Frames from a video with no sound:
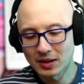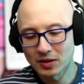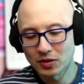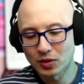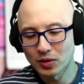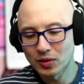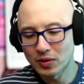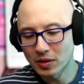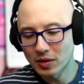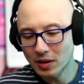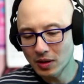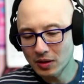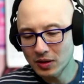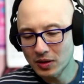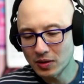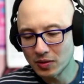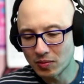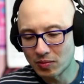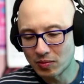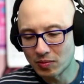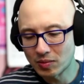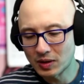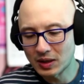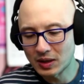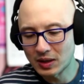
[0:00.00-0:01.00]
Junior to
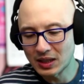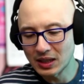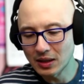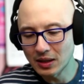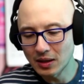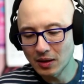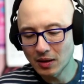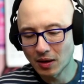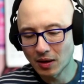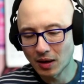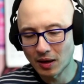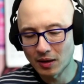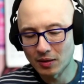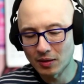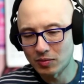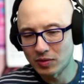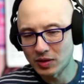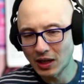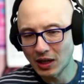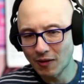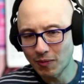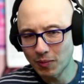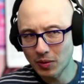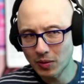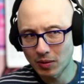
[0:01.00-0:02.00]
senior,
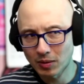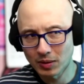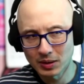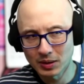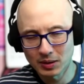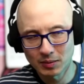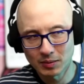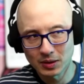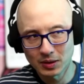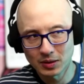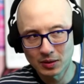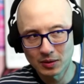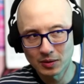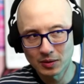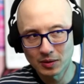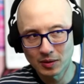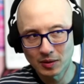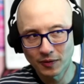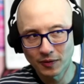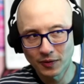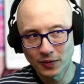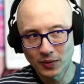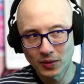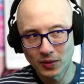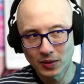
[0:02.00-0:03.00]
sophomore, 1, 2, 3,
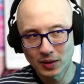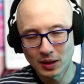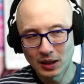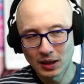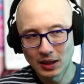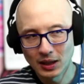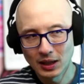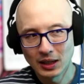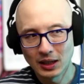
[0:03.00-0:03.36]
4.